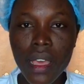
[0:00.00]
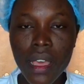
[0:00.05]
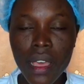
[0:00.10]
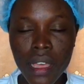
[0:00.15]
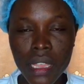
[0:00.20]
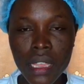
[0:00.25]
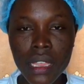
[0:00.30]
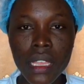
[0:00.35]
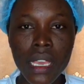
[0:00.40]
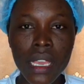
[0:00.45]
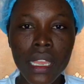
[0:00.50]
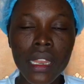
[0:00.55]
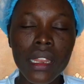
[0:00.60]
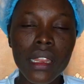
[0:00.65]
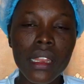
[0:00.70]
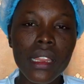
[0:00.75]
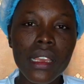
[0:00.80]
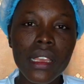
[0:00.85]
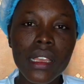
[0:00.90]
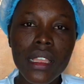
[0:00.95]
and
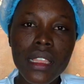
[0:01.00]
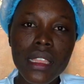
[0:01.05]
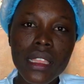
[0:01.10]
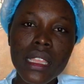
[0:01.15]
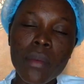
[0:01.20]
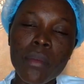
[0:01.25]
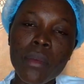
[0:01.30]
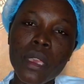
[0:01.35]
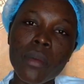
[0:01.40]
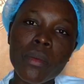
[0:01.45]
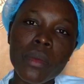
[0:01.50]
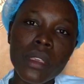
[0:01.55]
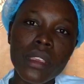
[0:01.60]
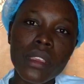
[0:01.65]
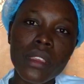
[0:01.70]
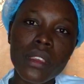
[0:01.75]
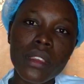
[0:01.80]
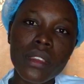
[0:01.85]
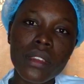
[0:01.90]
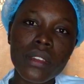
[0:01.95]
then the baby.
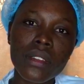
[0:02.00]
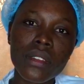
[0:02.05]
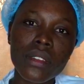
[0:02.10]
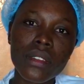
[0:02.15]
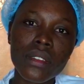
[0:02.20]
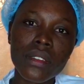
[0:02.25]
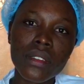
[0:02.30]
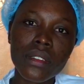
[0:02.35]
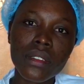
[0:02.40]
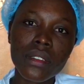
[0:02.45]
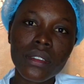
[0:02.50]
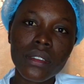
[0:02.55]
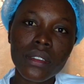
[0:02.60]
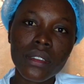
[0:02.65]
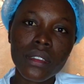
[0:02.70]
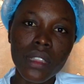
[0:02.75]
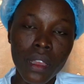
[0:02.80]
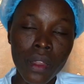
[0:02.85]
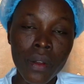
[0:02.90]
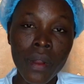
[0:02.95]

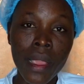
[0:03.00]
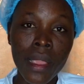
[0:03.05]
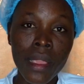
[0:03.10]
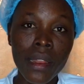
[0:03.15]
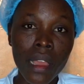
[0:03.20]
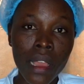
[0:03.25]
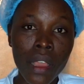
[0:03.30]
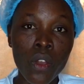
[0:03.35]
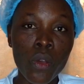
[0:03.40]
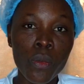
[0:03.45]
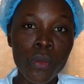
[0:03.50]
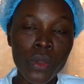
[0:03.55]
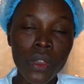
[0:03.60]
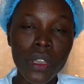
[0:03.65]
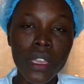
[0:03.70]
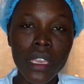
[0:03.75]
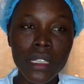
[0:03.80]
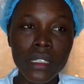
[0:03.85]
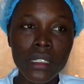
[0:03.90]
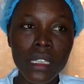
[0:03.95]
All right, I hope you are
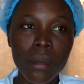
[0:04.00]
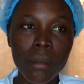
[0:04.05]
getting